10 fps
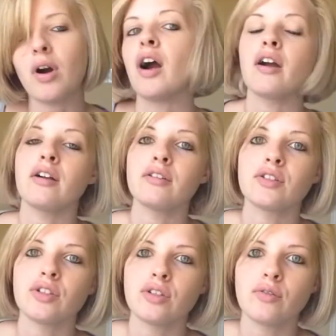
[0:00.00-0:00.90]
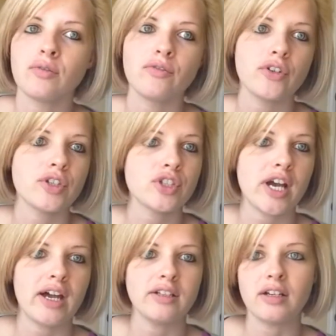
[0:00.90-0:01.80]
our first
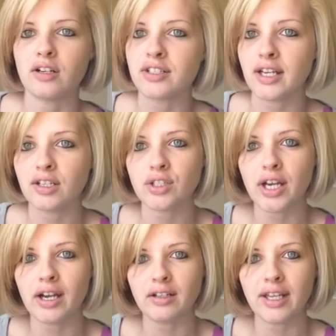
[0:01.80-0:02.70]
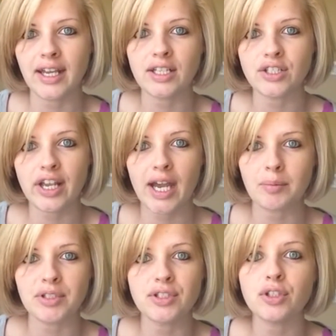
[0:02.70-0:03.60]
child and our second child age
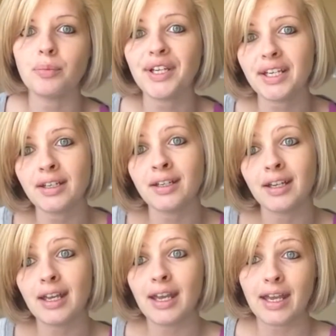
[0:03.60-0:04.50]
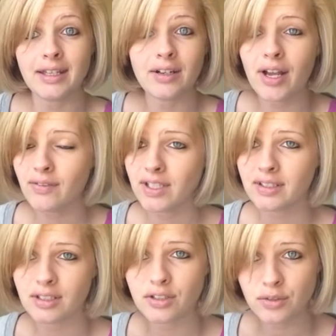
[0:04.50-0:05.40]
gap is too big and they don't have
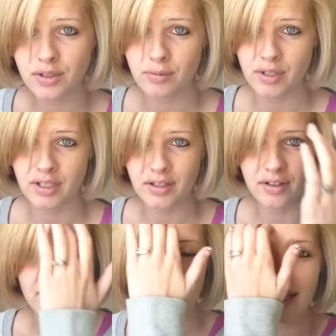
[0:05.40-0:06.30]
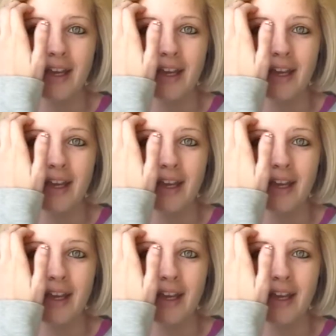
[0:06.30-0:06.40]
anything to do with one another.